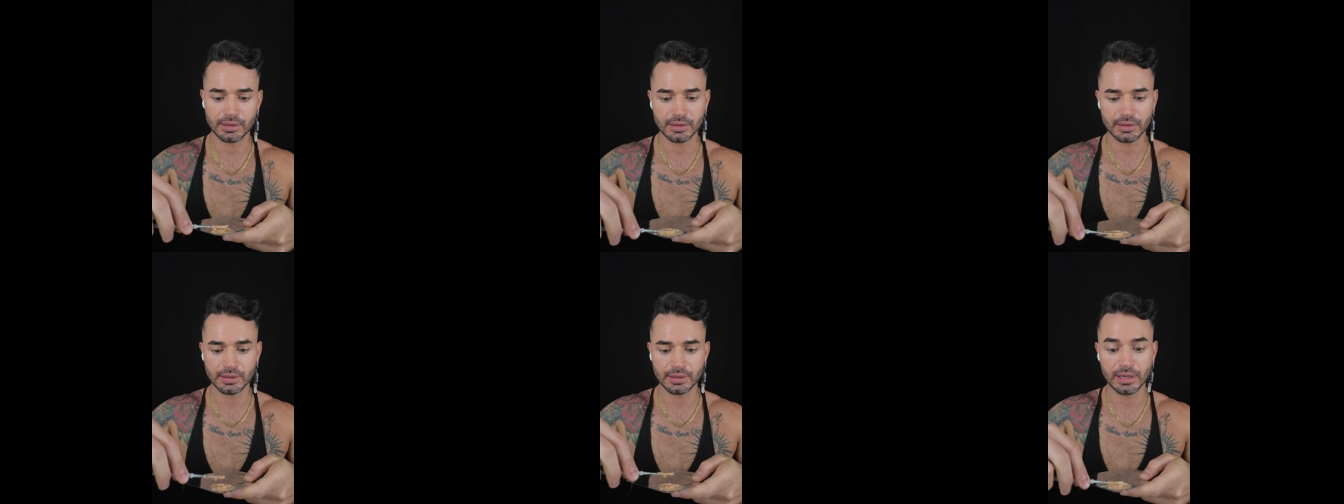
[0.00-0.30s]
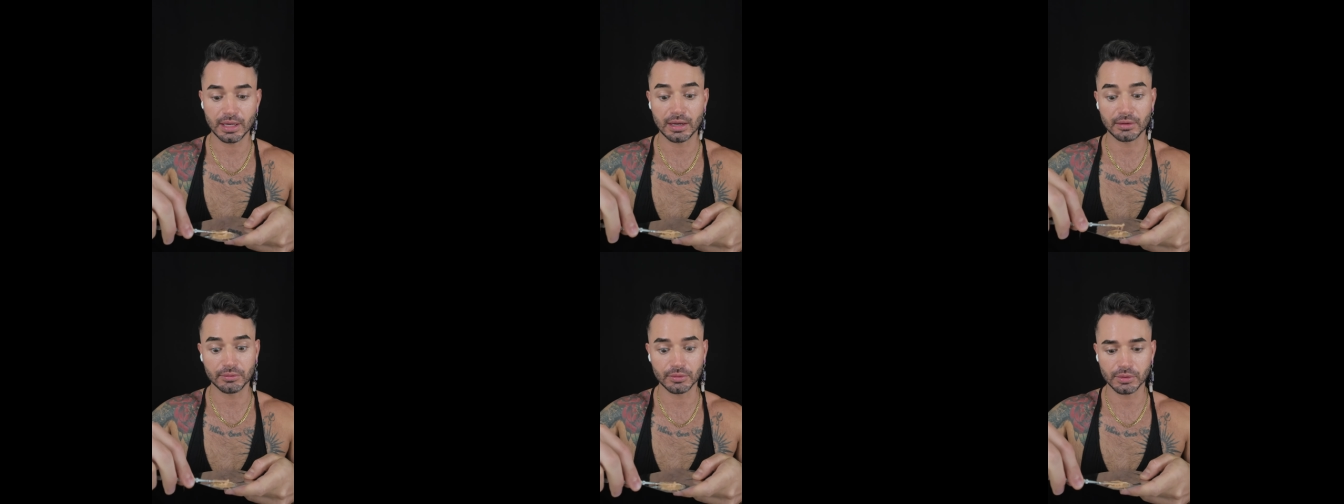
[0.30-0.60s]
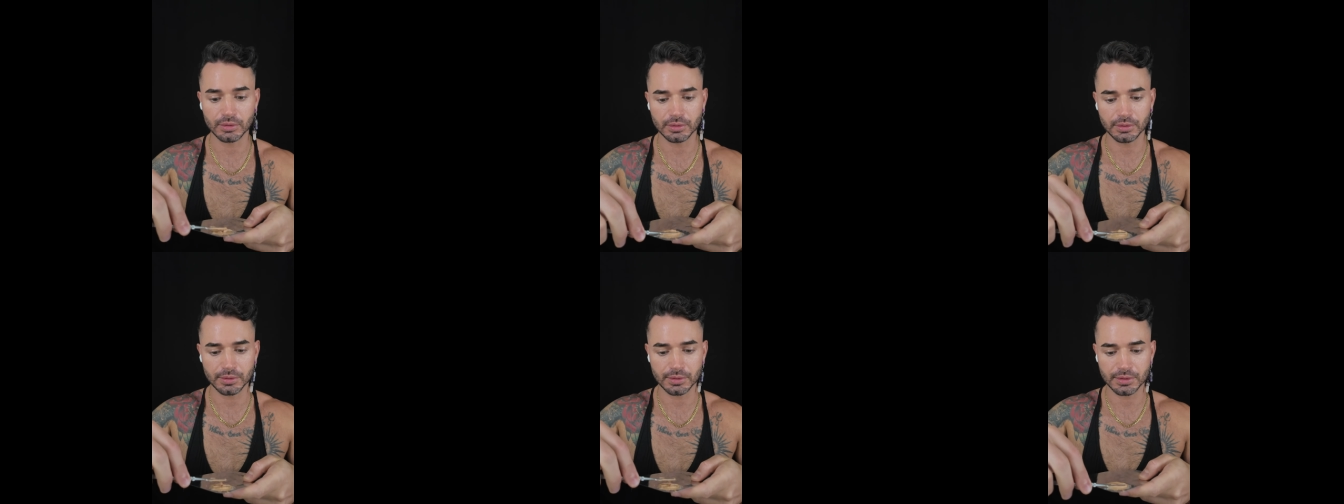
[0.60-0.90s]
not
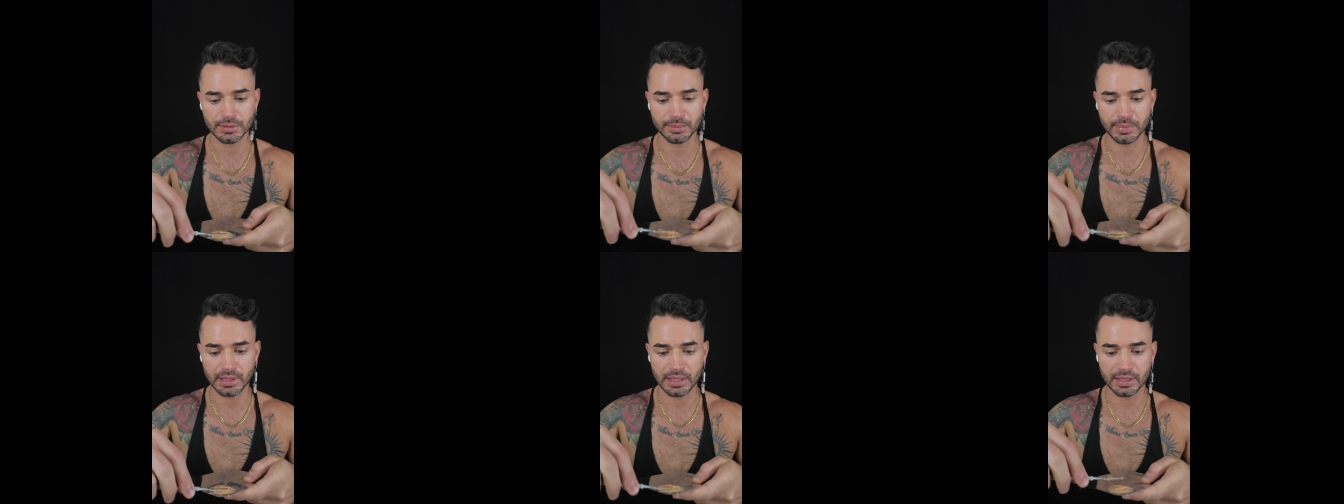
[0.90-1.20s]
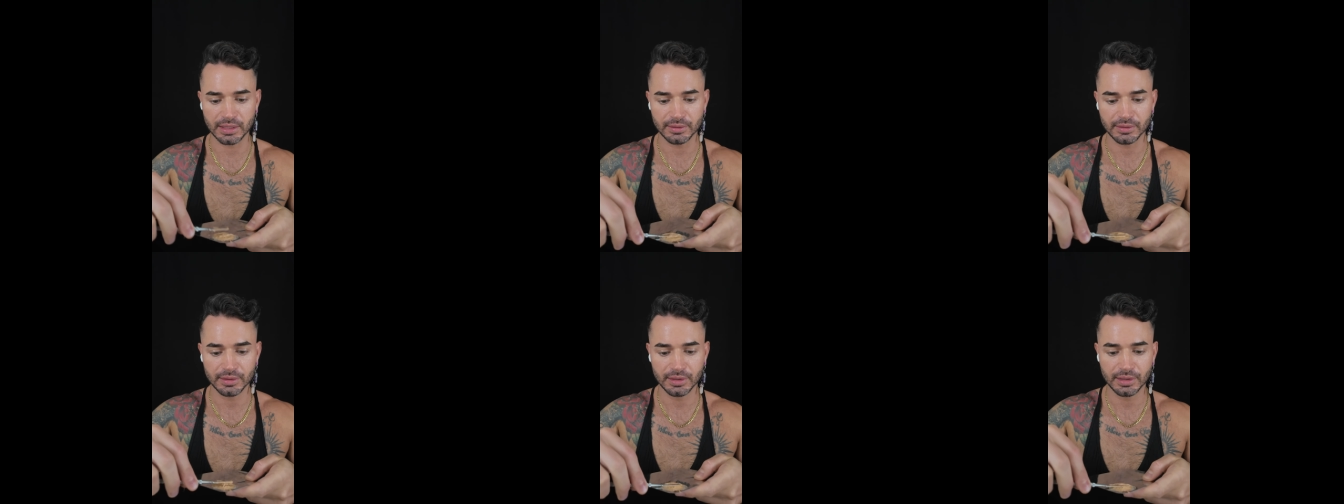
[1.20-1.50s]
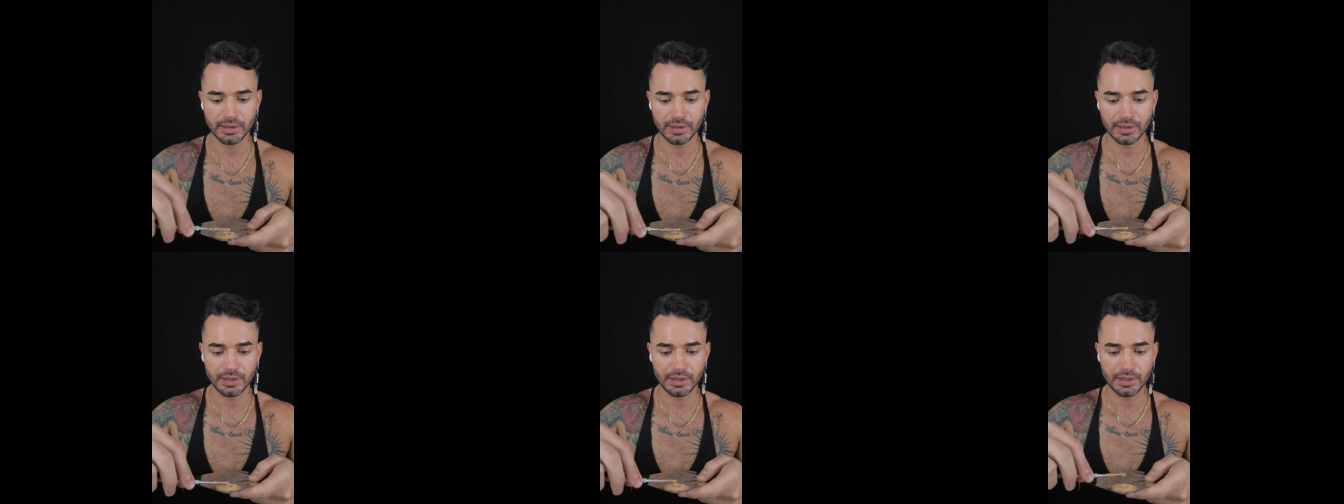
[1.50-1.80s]
rules, but
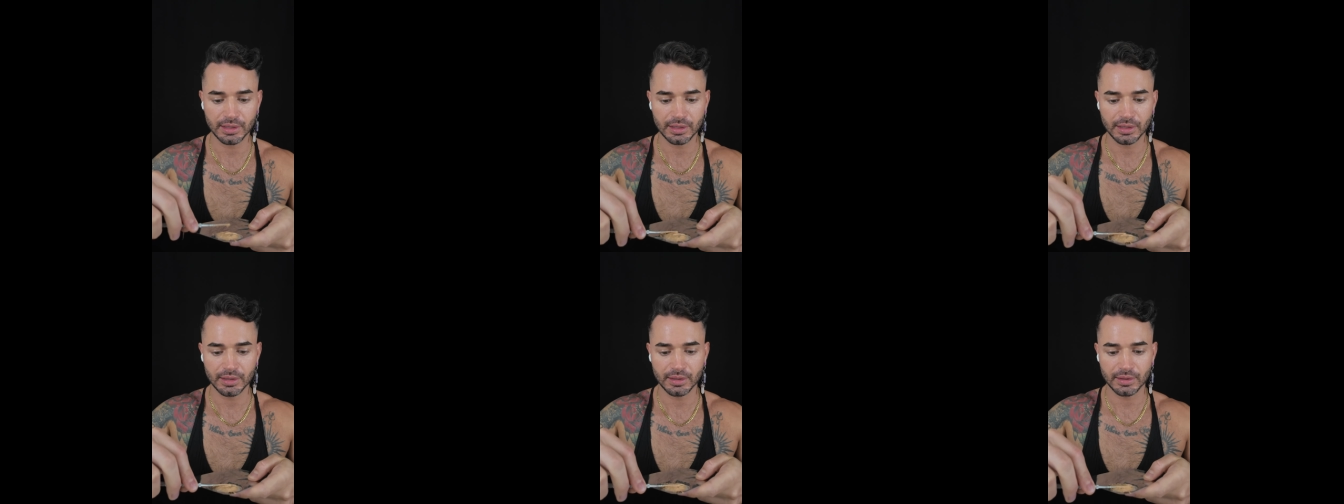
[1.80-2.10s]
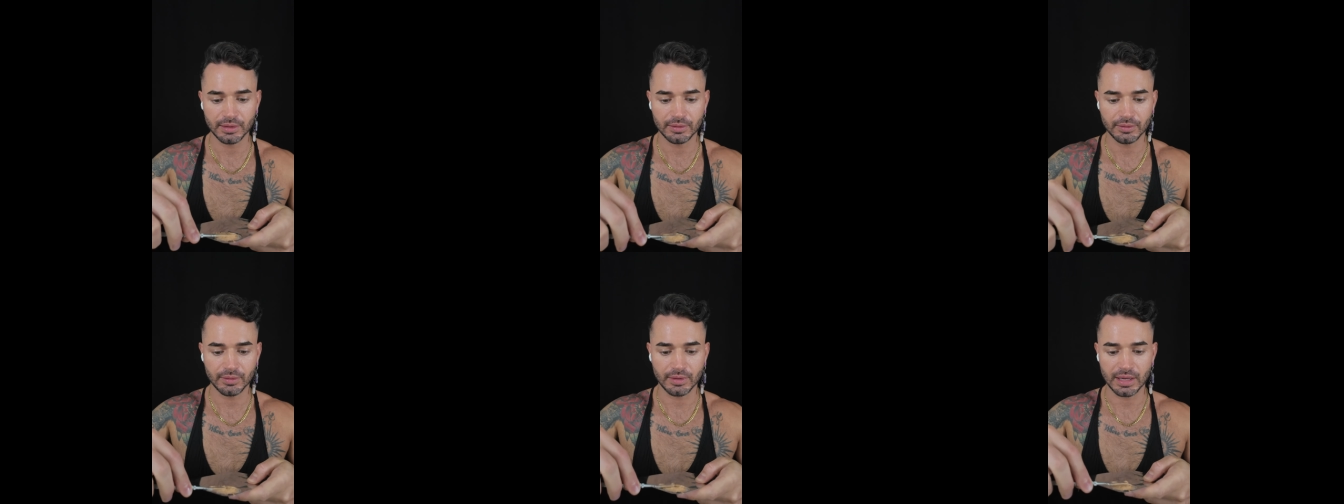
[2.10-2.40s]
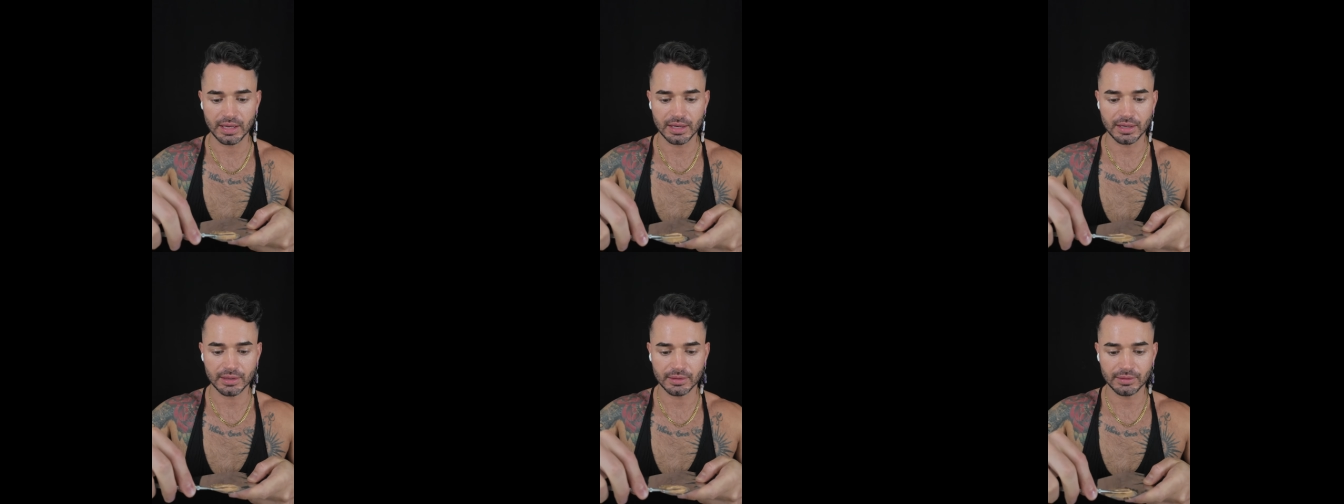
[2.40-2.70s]

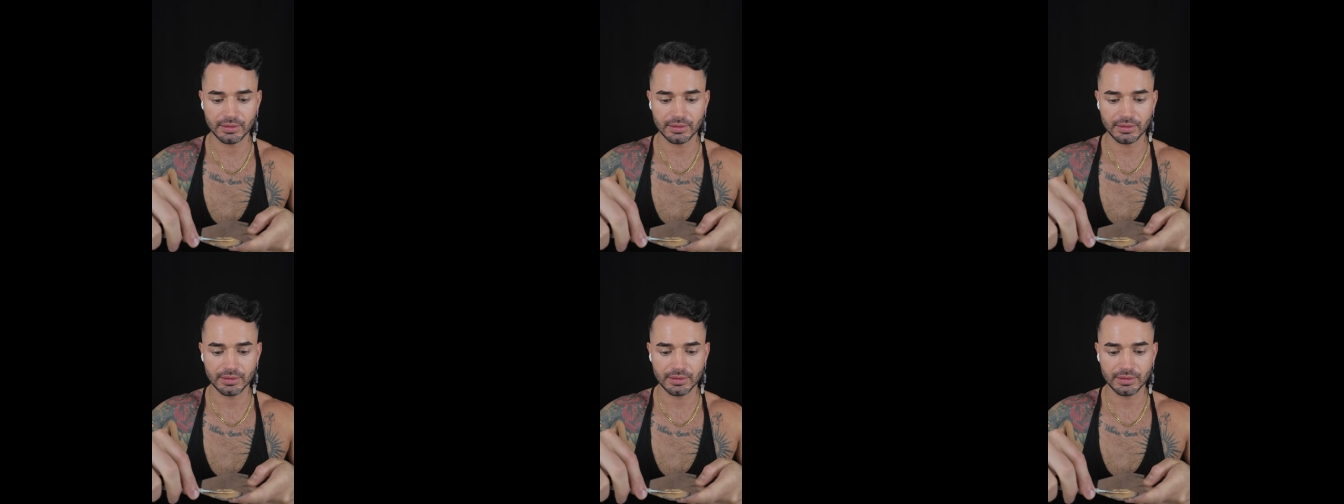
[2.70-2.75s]
like